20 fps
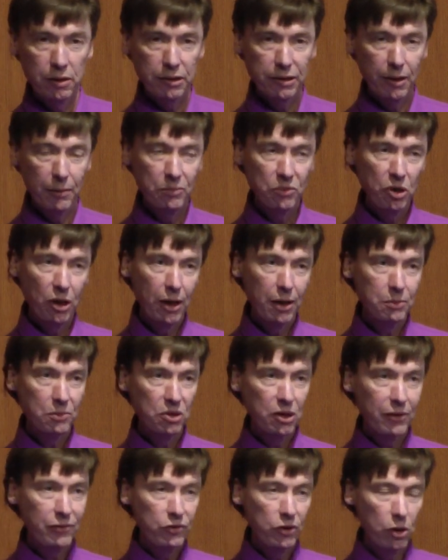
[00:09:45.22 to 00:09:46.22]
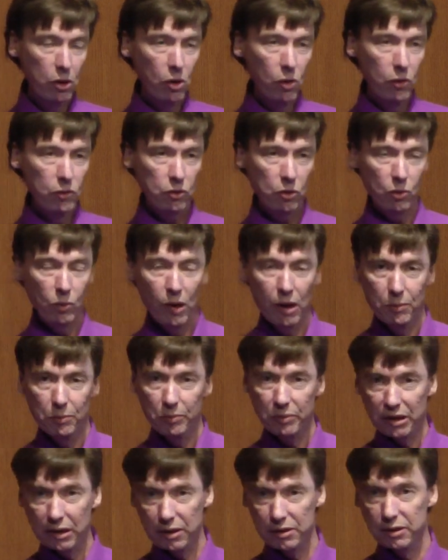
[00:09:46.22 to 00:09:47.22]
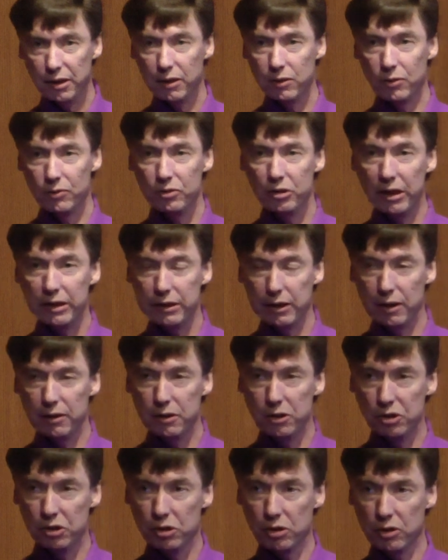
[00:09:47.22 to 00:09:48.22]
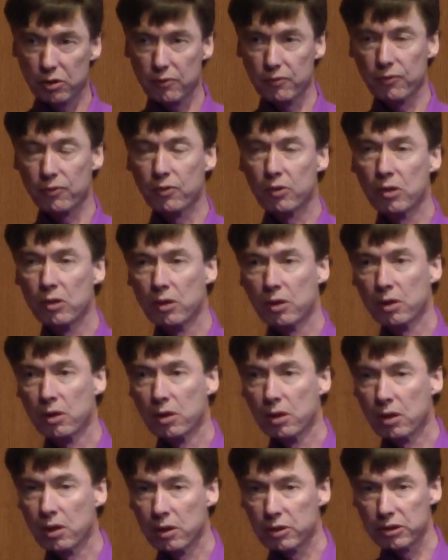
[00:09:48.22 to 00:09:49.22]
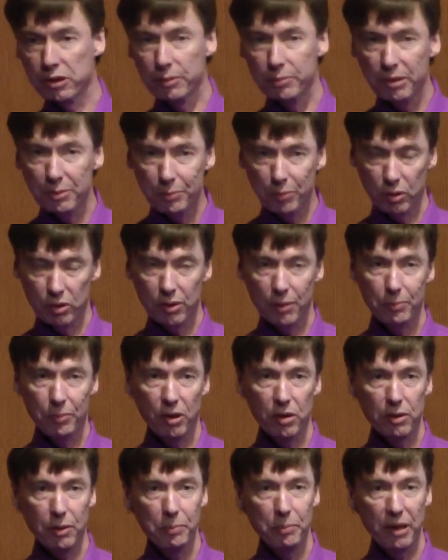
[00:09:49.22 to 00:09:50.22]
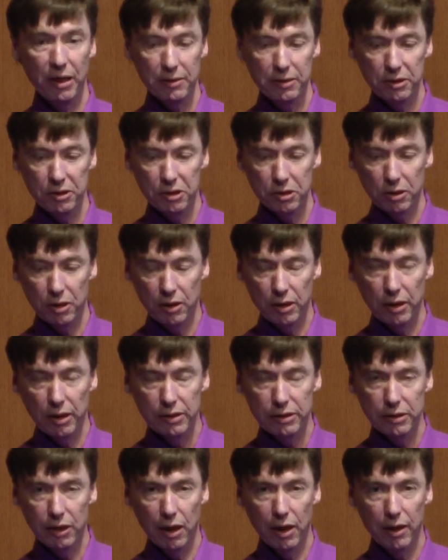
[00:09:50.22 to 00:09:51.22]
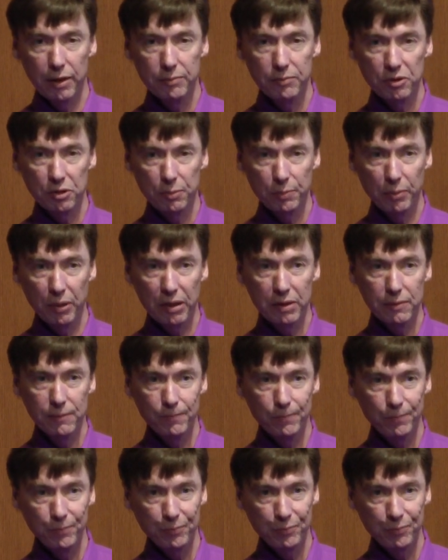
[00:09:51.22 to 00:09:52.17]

Sometimes I feel overwhelmed because I don't think I deserve to be put up on a pedestal at times, but